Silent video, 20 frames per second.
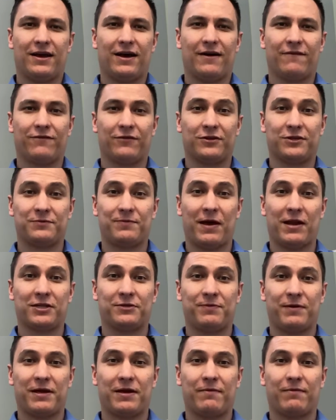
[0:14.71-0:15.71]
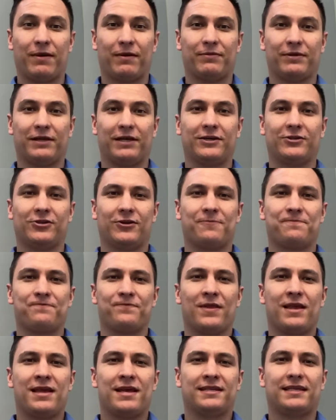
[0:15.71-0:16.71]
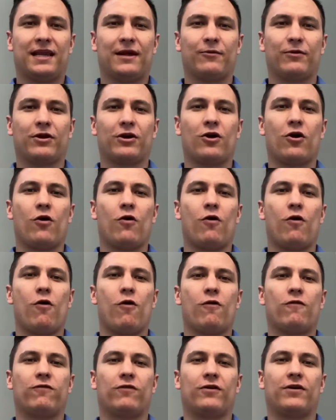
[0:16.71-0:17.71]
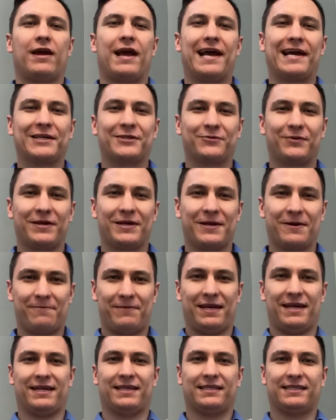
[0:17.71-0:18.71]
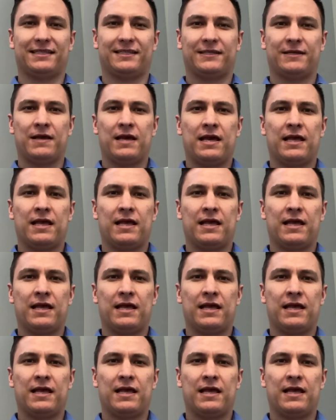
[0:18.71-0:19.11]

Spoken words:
for the Spanish-speaking population. Today we're going to go over x-ray commands.